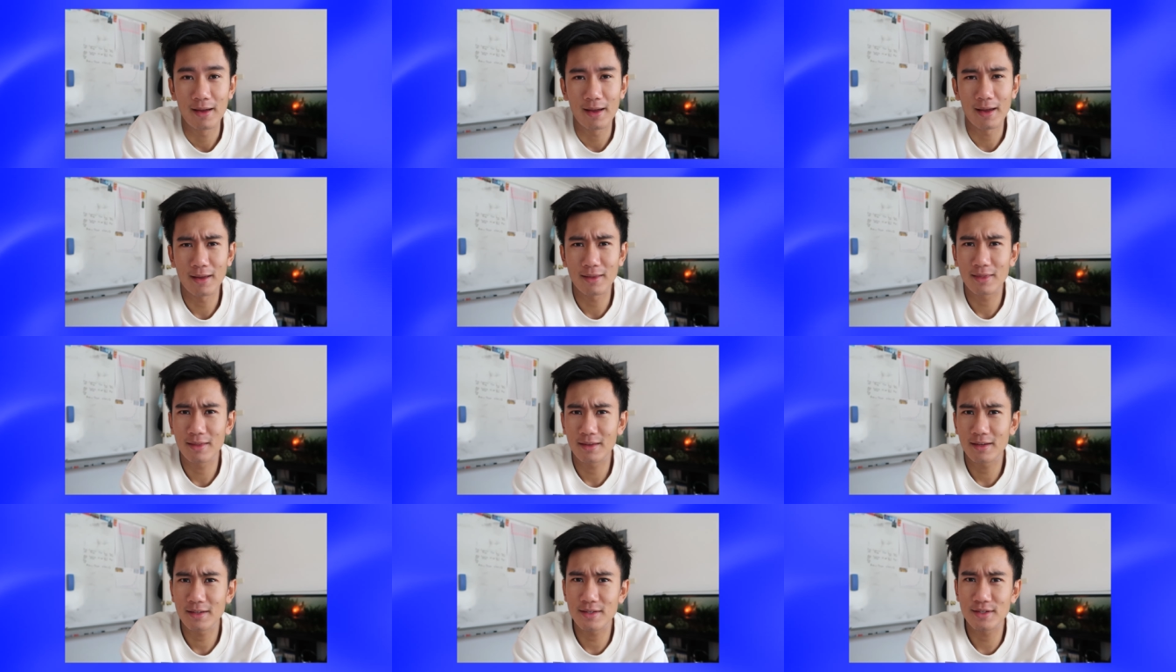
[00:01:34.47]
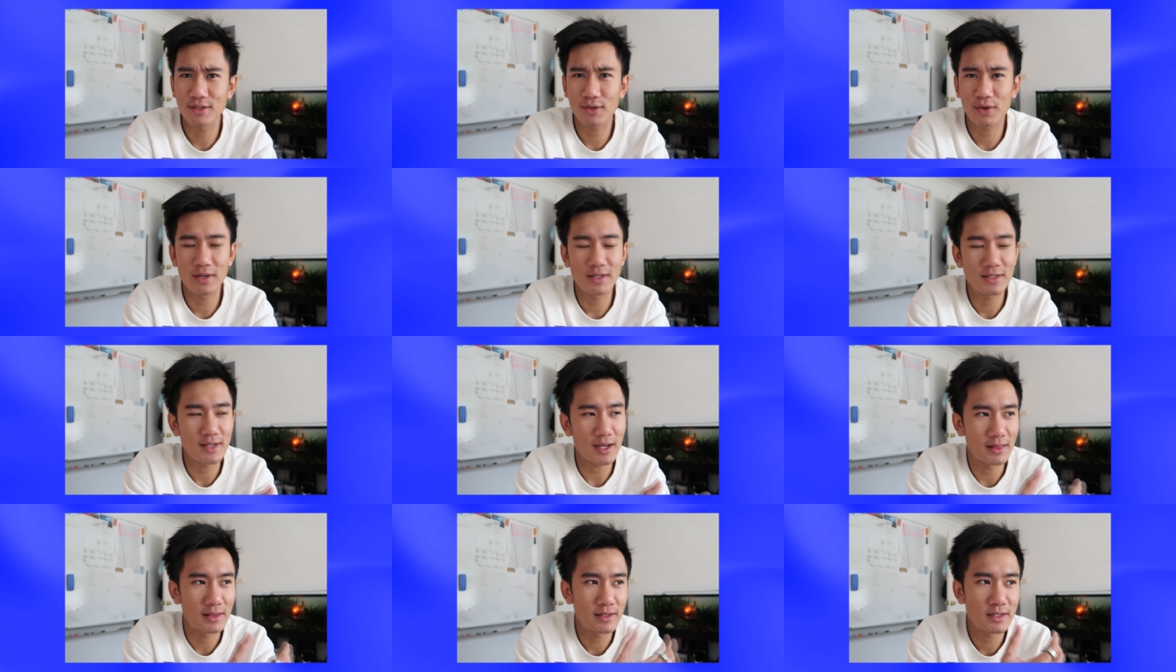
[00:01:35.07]
And this is
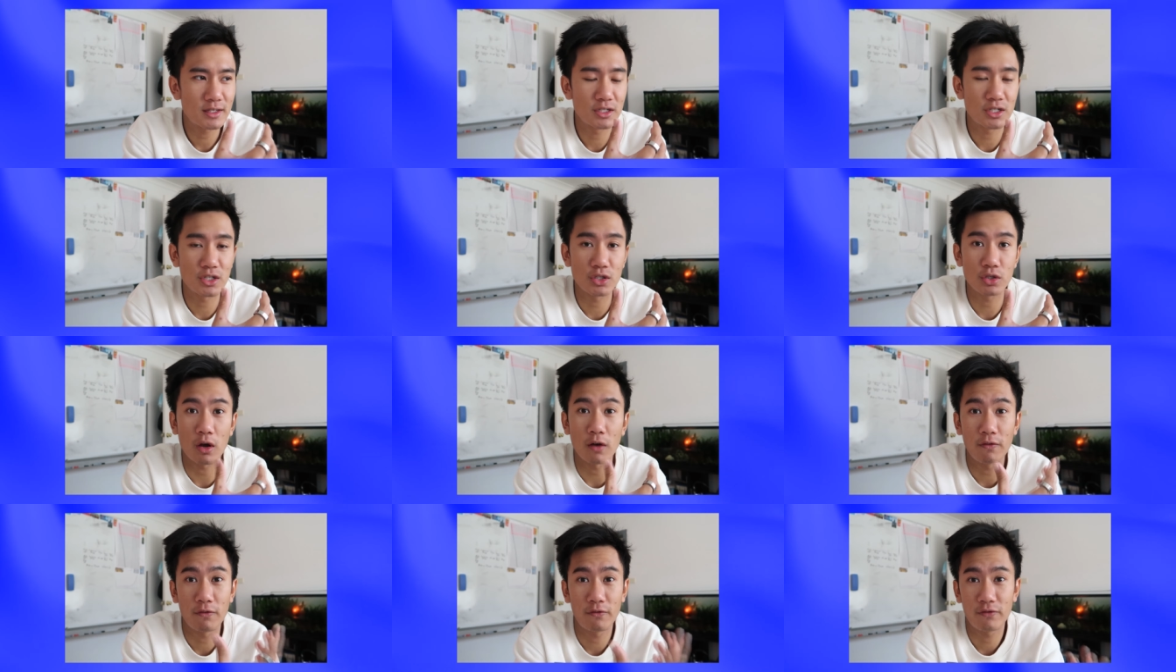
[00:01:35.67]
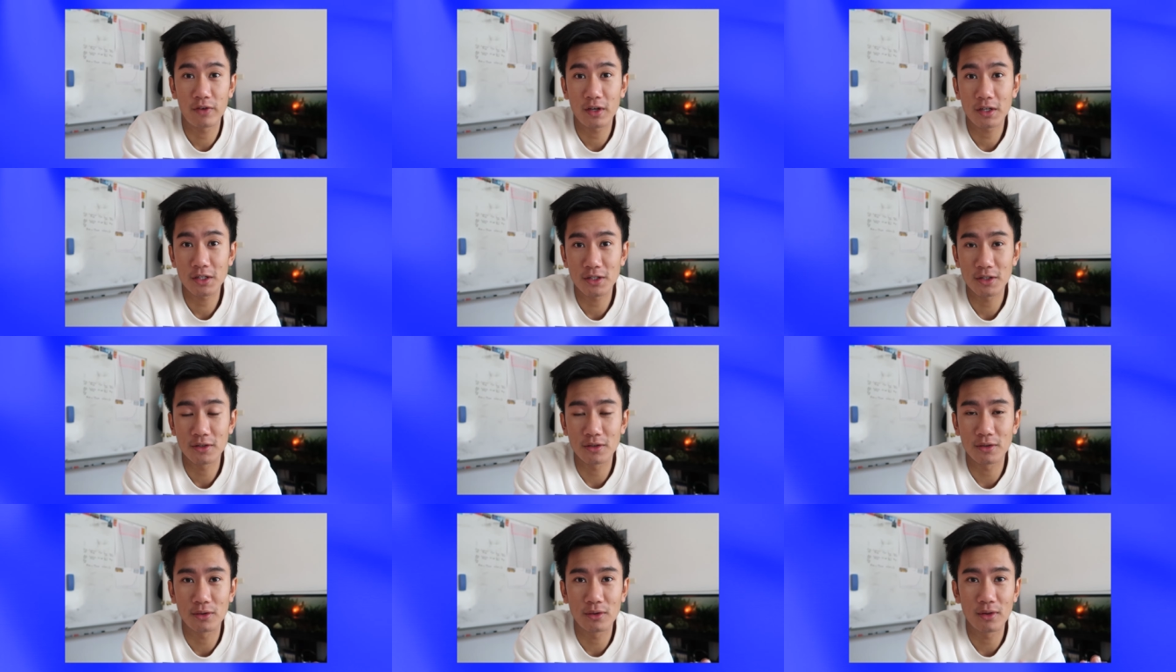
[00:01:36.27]
crazy, like this is just a
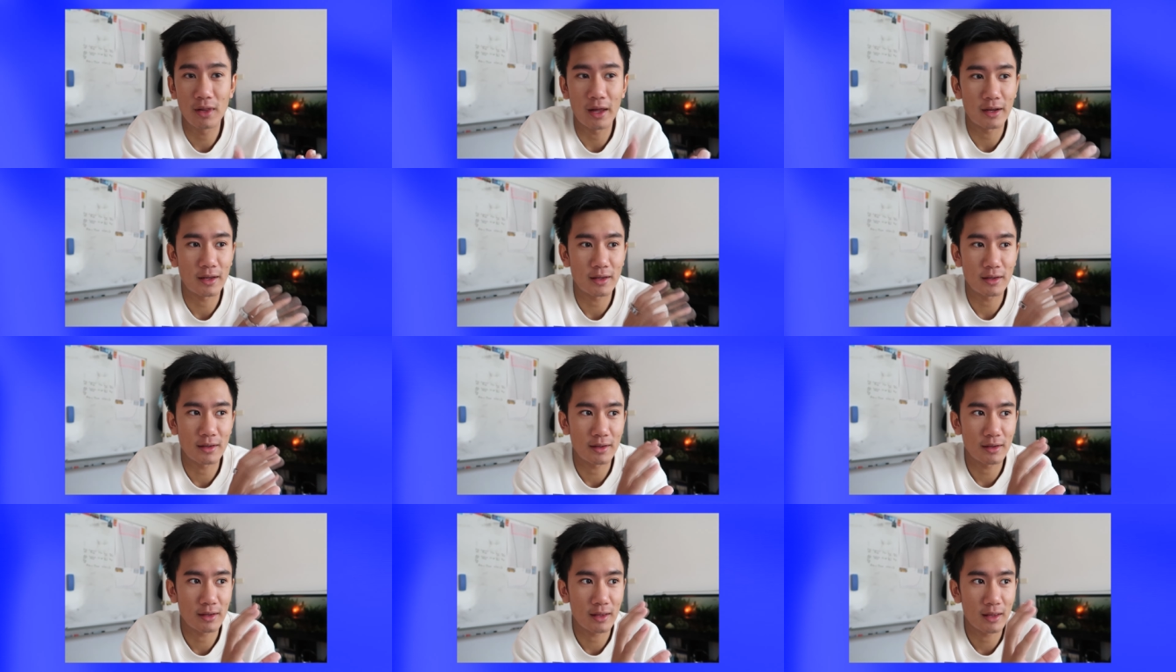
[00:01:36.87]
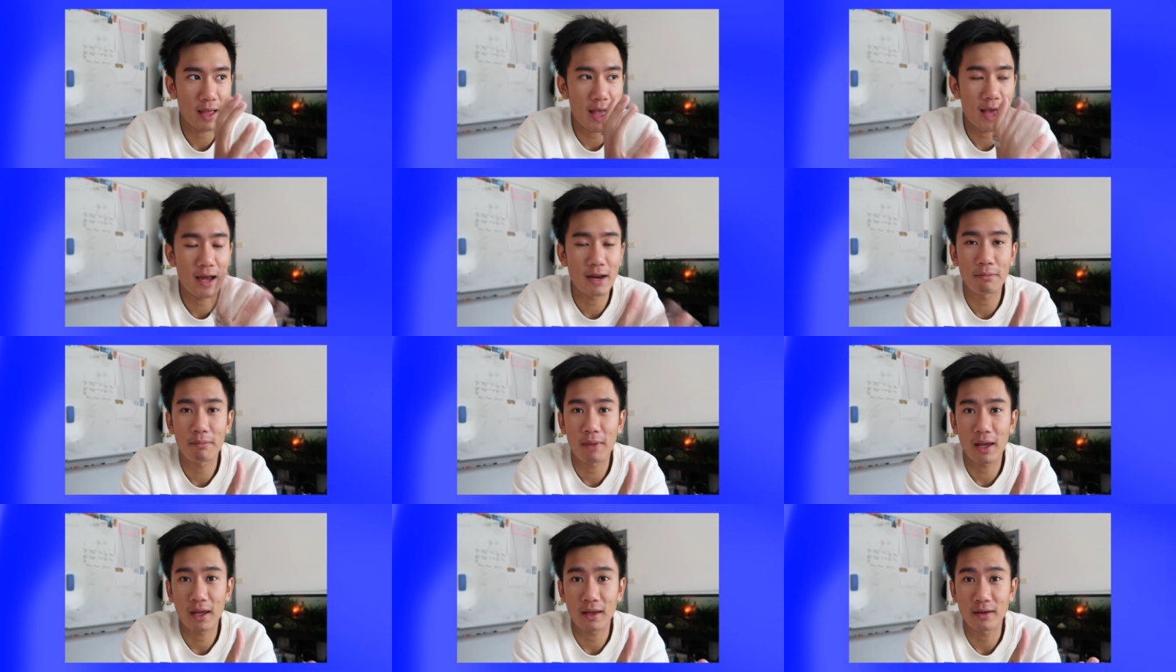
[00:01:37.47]
fictional, like
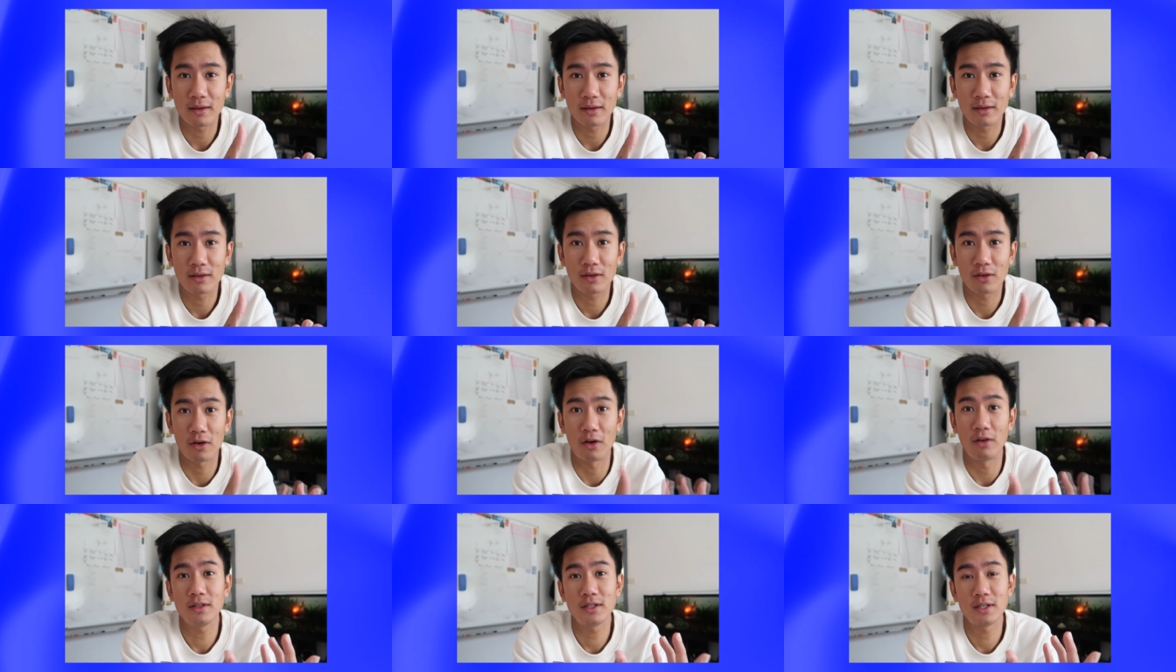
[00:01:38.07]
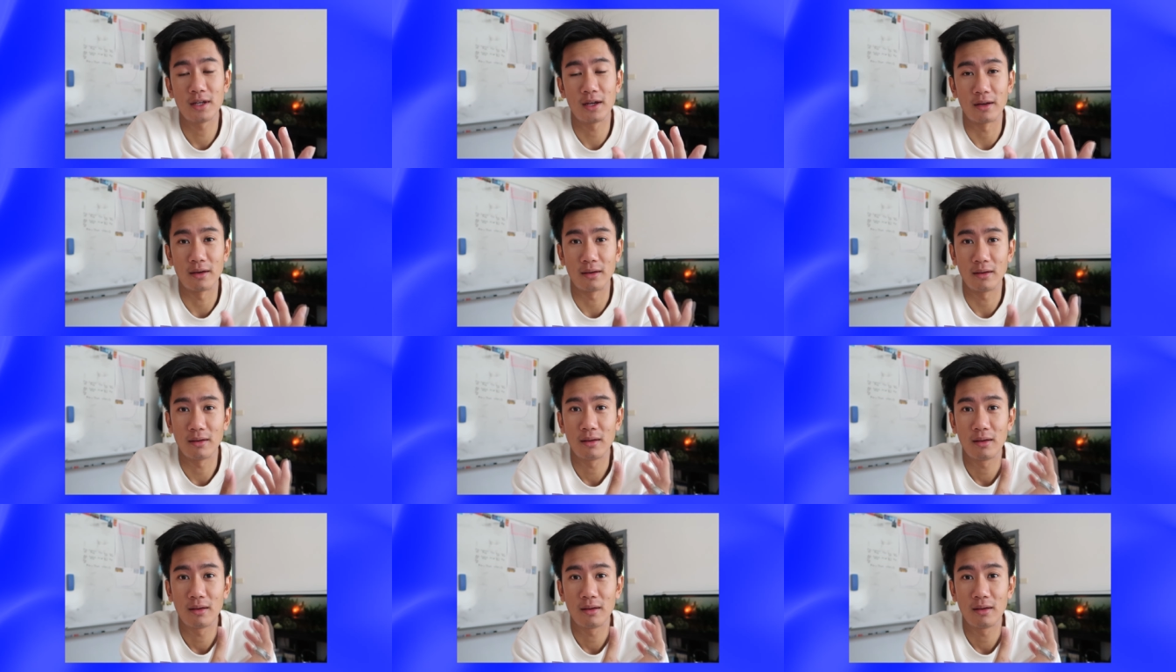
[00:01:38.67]
animated content.